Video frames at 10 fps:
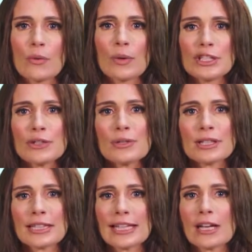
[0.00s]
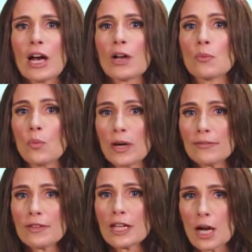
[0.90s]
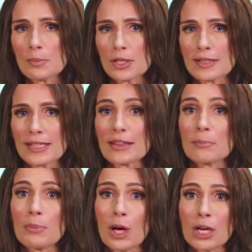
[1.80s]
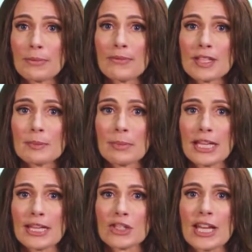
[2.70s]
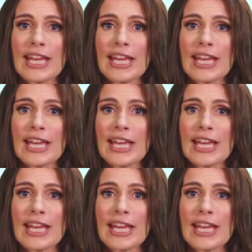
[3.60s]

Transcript: When you click on one of the options at the bottom of this page